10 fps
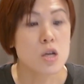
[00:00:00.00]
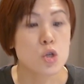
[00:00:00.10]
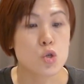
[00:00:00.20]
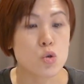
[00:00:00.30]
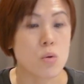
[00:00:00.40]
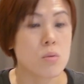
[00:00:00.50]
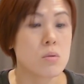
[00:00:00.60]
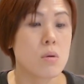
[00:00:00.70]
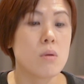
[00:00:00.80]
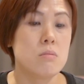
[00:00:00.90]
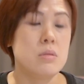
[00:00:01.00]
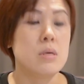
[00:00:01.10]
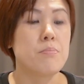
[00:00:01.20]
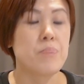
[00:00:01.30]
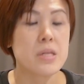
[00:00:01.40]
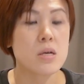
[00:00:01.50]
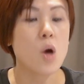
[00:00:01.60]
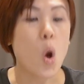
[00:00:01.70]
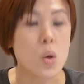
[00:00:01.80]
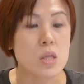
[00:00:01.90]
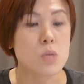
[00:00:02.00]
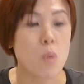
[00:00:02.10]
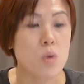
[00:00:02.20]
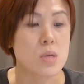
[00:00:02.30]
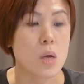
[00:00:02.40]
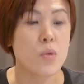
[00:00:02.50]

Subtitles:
So the beetle on the small circle,